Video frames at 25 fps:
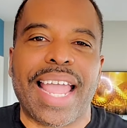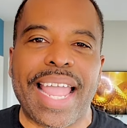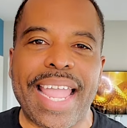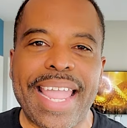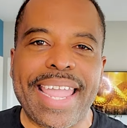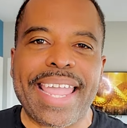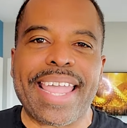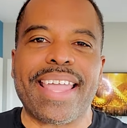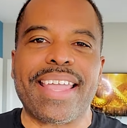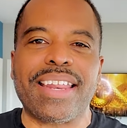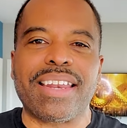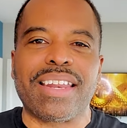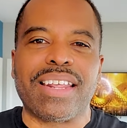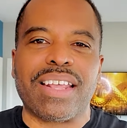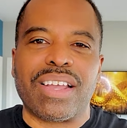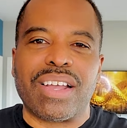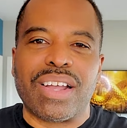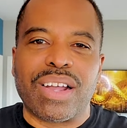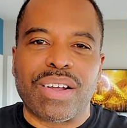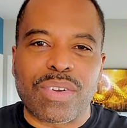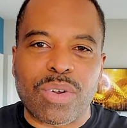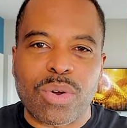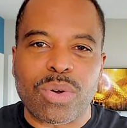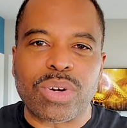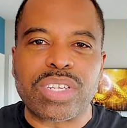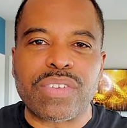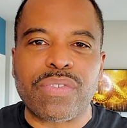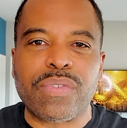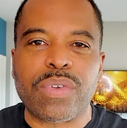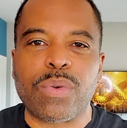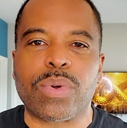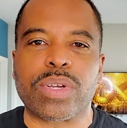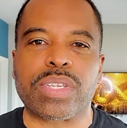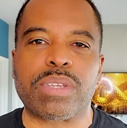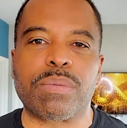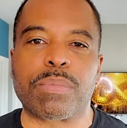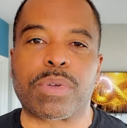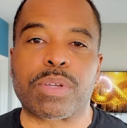And of course, if
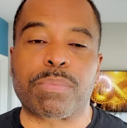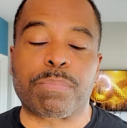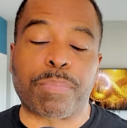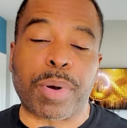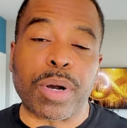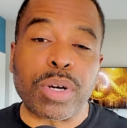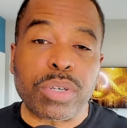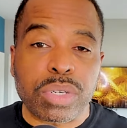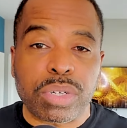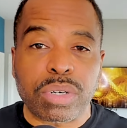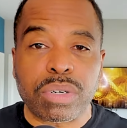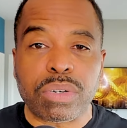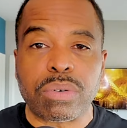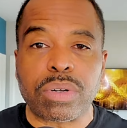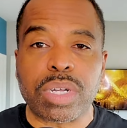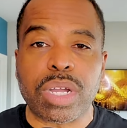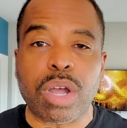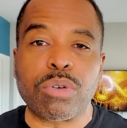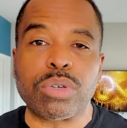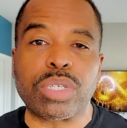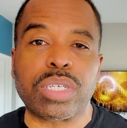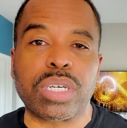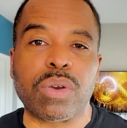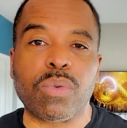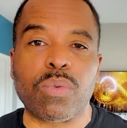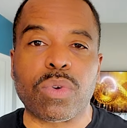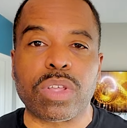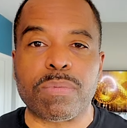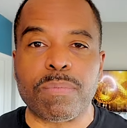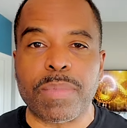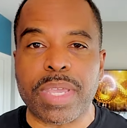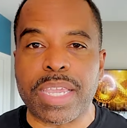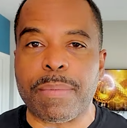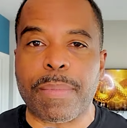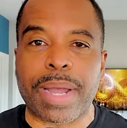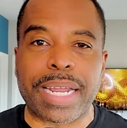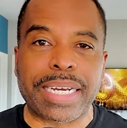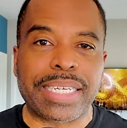you want some personal coaching with
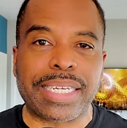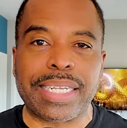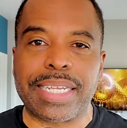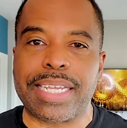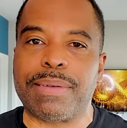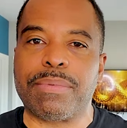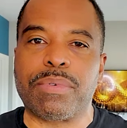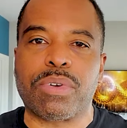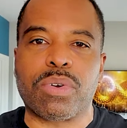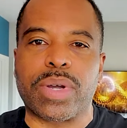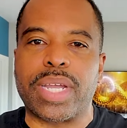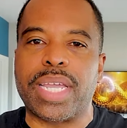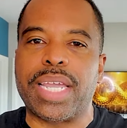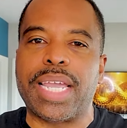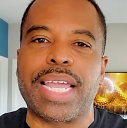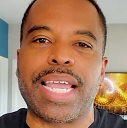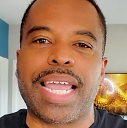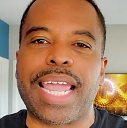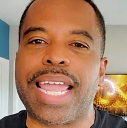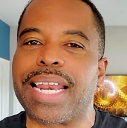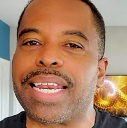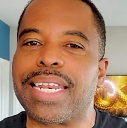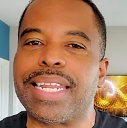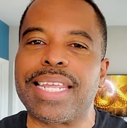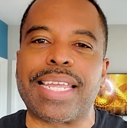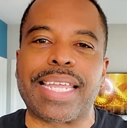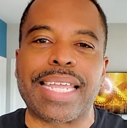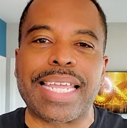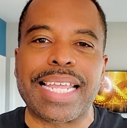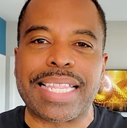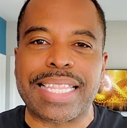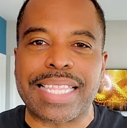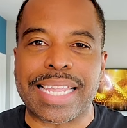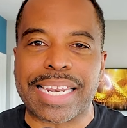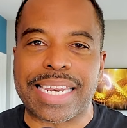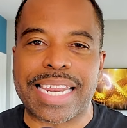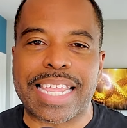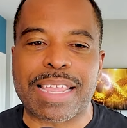me and my team, go ahead and
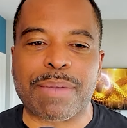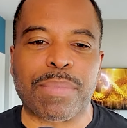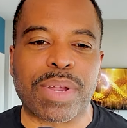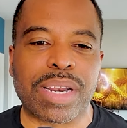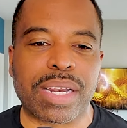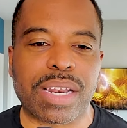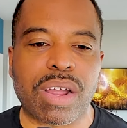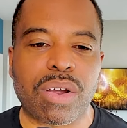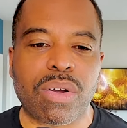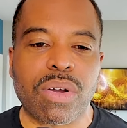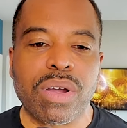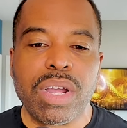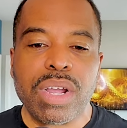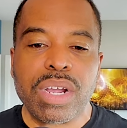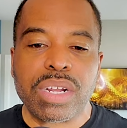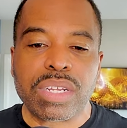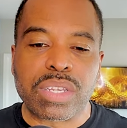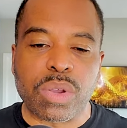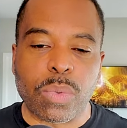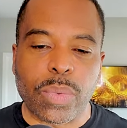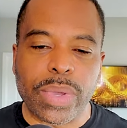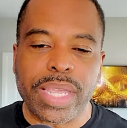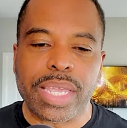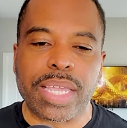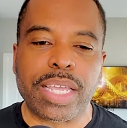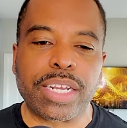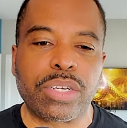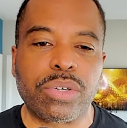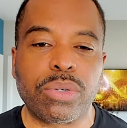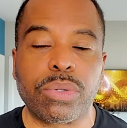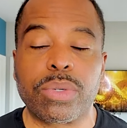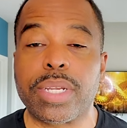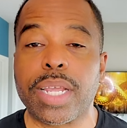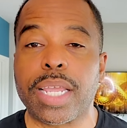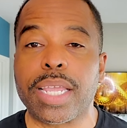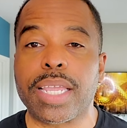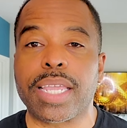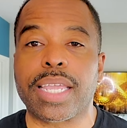hit the link below so we can get
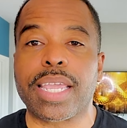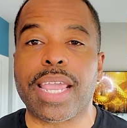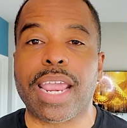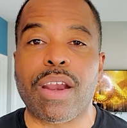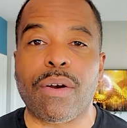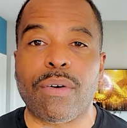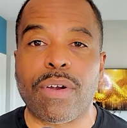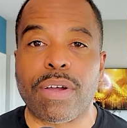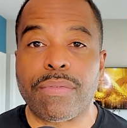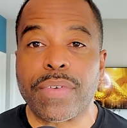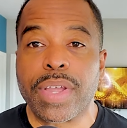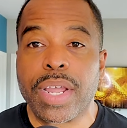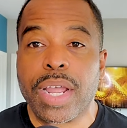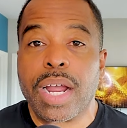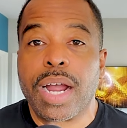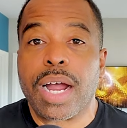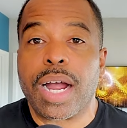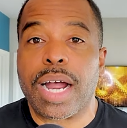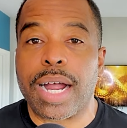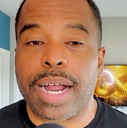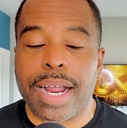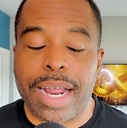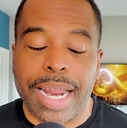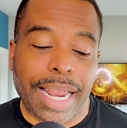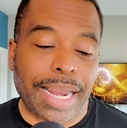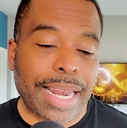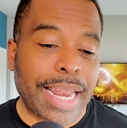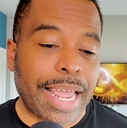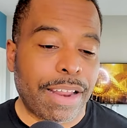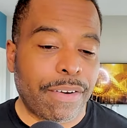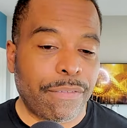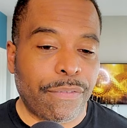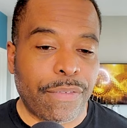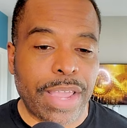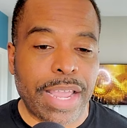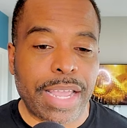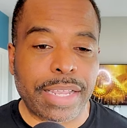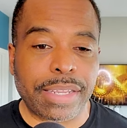you taken care of a
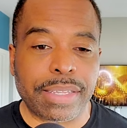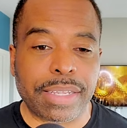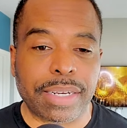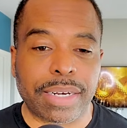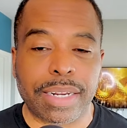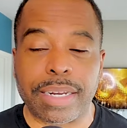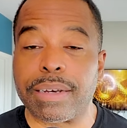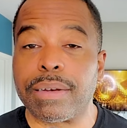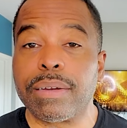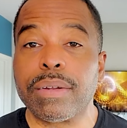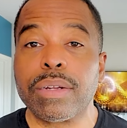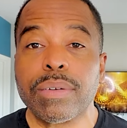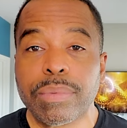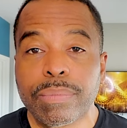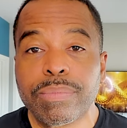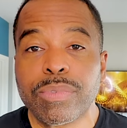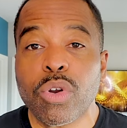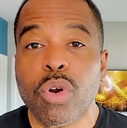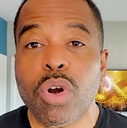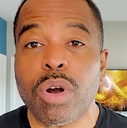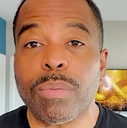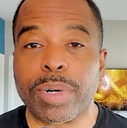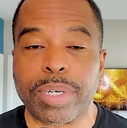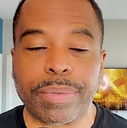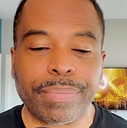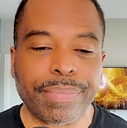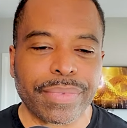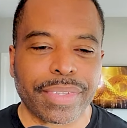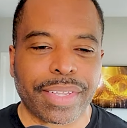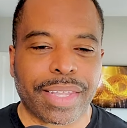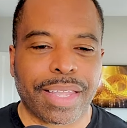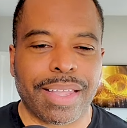lot faster than normal.